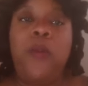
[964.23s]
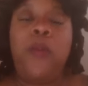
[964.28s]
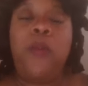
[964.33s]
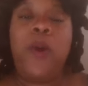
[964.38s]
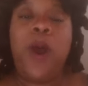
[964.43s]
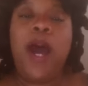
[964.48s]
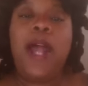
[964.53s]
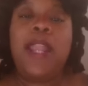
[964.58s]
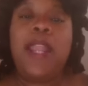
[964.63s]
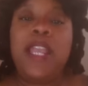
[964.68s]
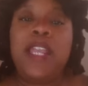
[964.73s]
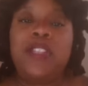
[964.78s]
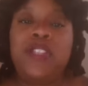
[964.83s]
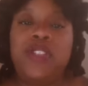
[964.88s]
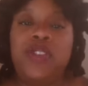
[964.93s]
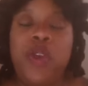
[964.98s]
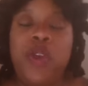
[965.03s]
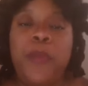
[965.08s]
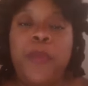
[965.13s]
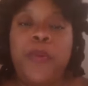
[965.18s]
what is
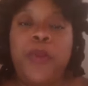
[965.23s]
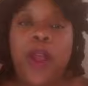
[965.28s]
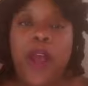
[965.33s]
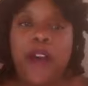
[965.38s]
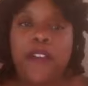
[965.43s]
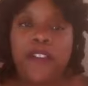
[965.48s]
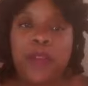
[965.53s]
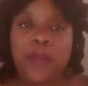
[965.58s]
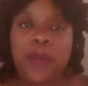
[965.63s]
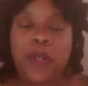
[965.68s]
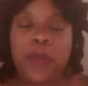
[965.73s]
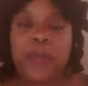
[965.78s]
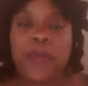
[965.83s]
your profitable